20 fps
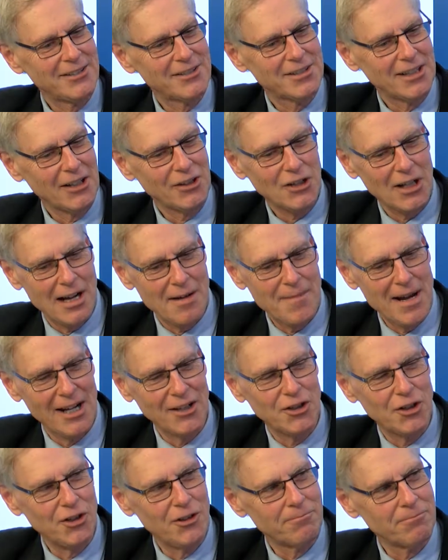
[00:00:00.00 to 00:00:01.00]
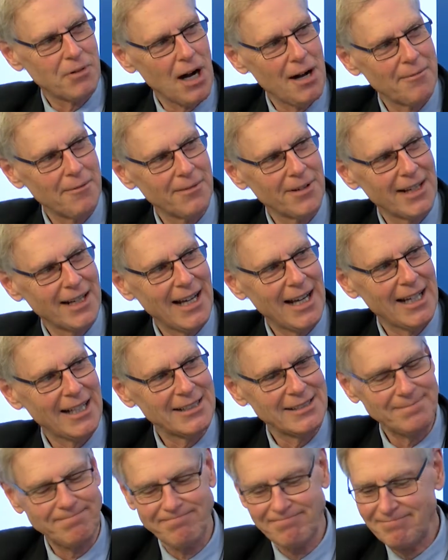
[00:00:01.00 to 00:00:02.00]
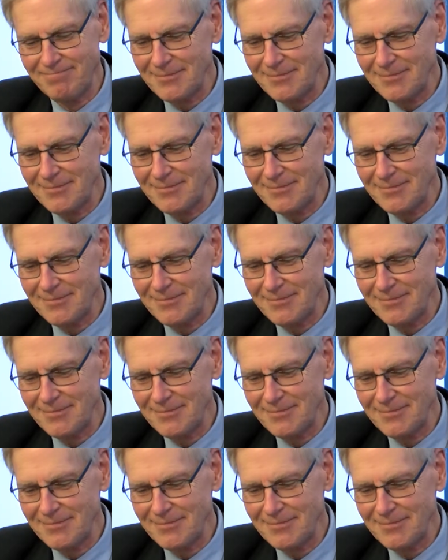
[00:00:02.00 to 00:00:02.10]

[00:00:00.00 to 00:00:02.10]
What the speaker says: such, I imagine you've probably got